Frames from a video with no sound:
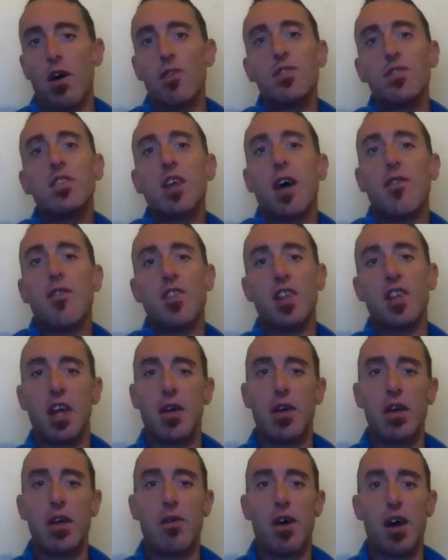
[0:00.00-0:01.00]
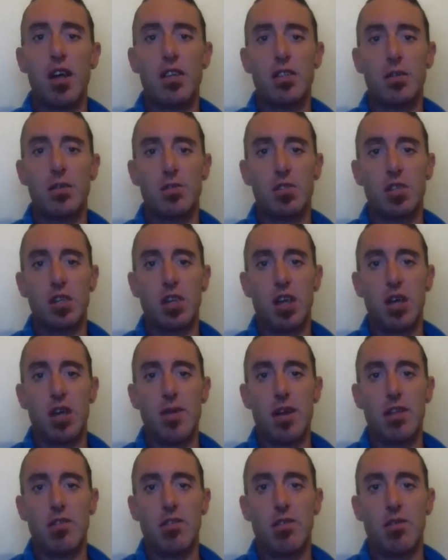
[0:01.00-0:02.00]
I've stuffed it now anyway, so I'm just going to go
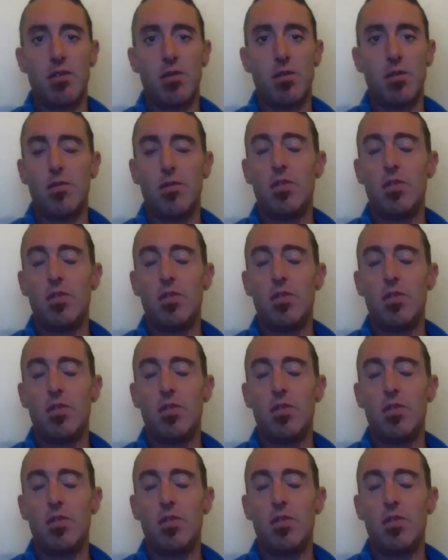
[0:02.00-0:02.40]
back to normal.